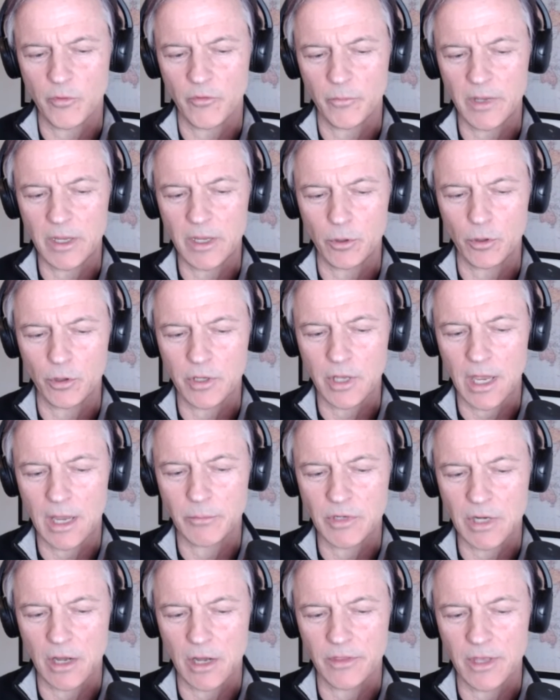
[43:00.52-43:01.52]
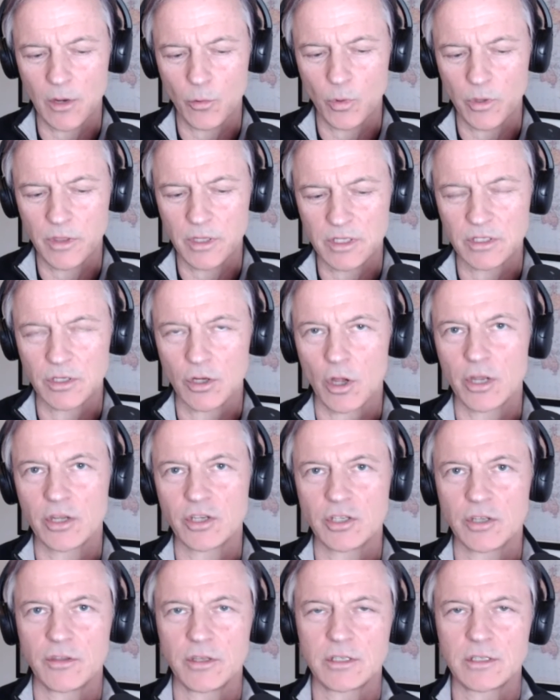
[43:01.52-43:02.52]
people who came down there with this
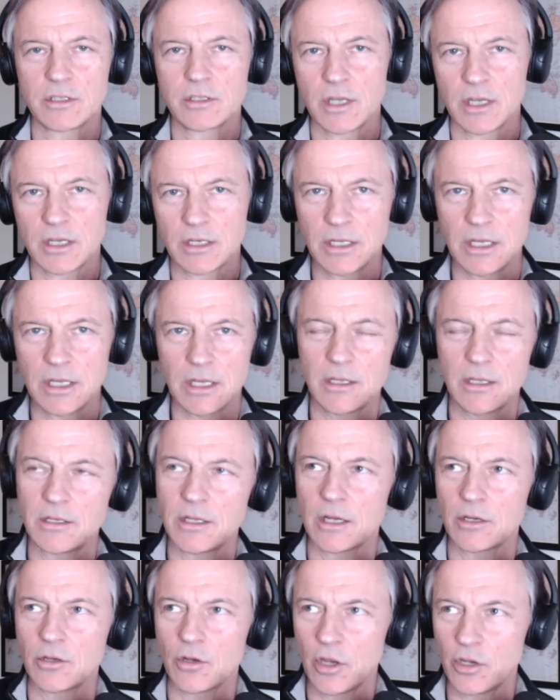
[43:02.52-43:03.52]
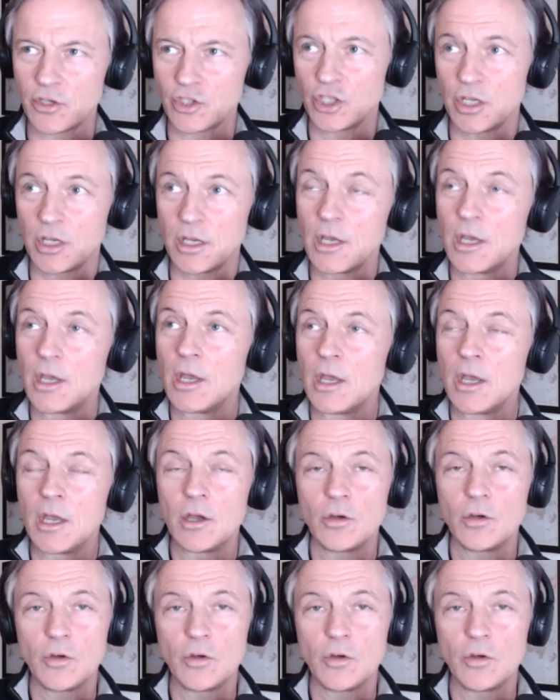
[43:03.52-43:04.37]
knowledge and this technology, who